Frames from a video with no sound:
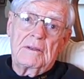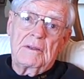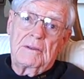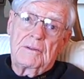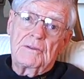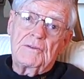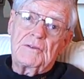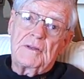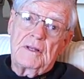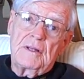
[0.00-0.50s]

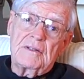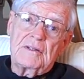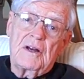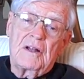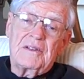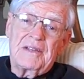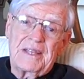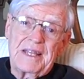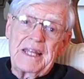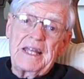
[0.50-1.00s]
You'll see it's
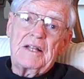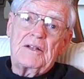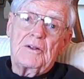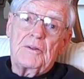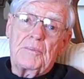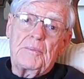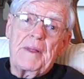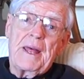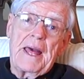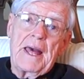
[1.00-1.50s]
on
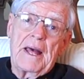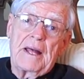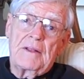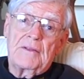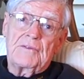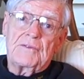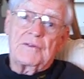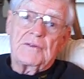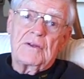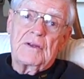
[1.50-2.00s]
legal
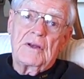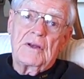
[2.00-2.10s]
paths.